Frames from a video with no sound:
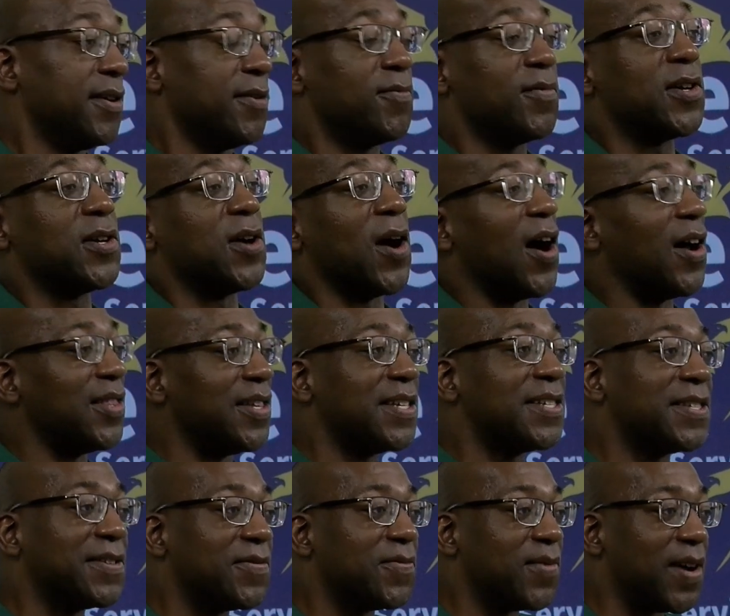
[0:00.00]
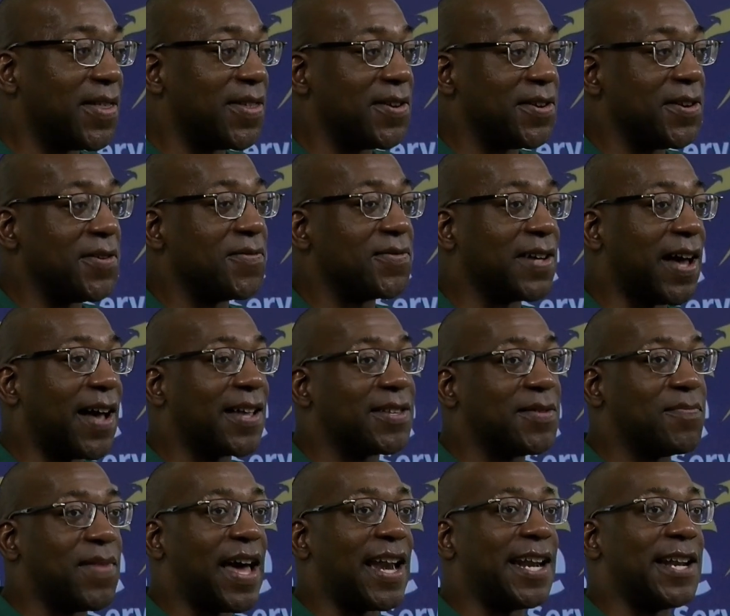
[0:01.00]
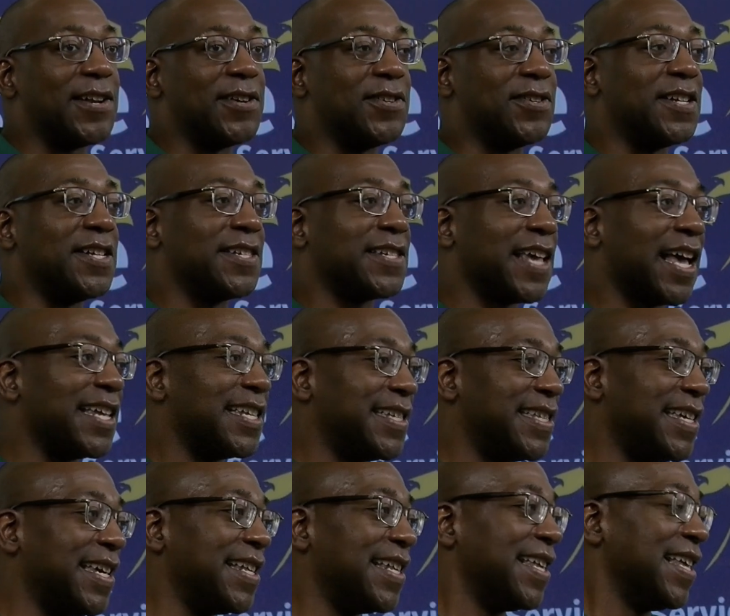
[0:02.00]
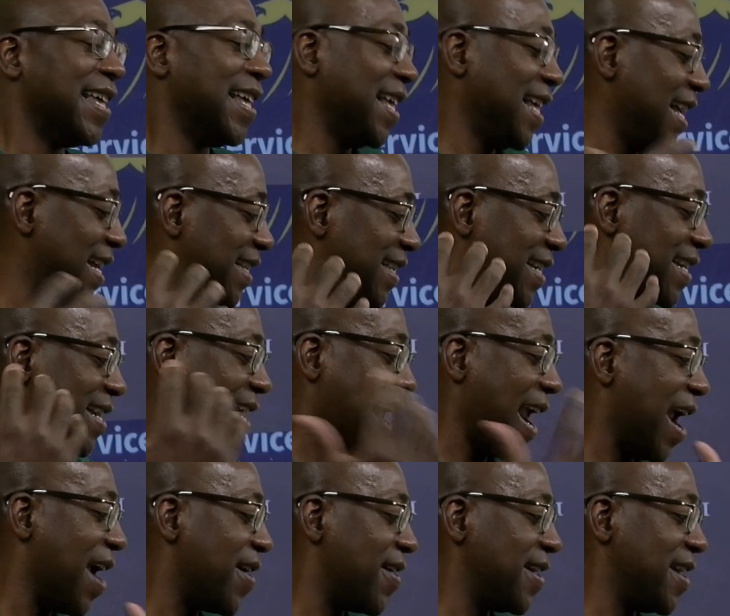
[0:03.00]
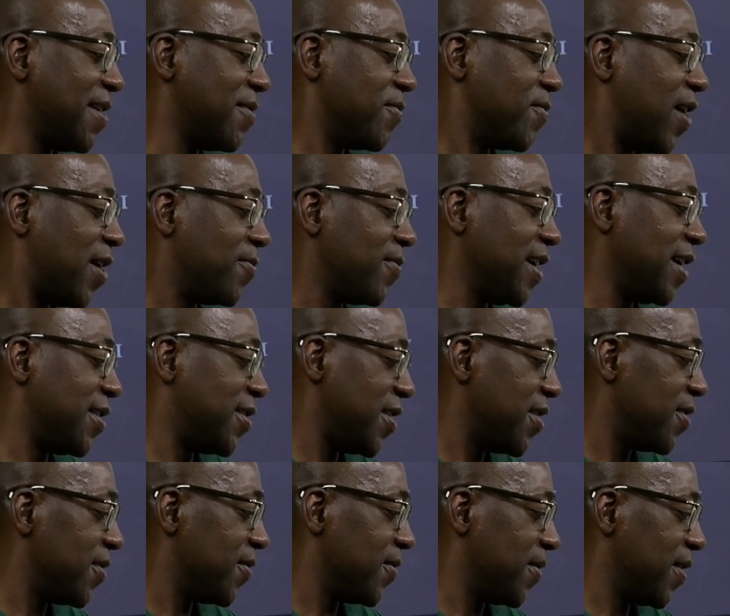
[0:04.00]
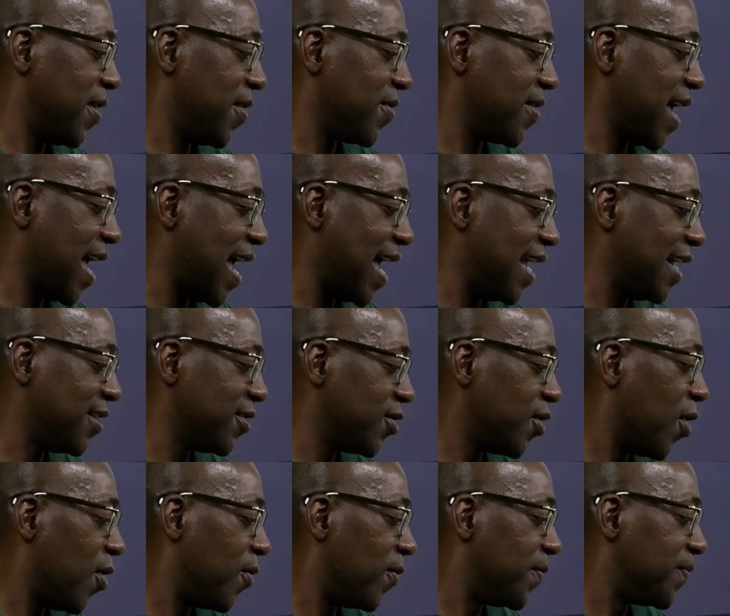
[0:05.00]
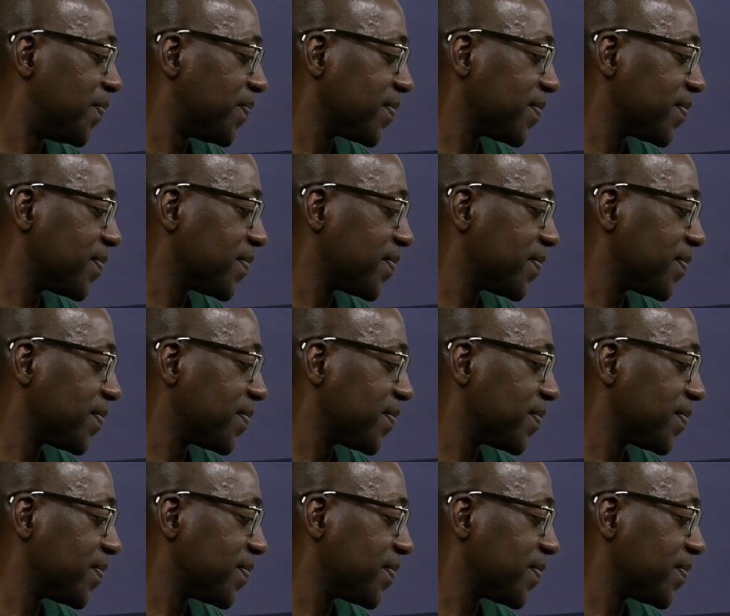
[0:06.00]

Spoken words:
Regardless of whether you've talked about it or discussed it, it's inherent in what we do, okay? So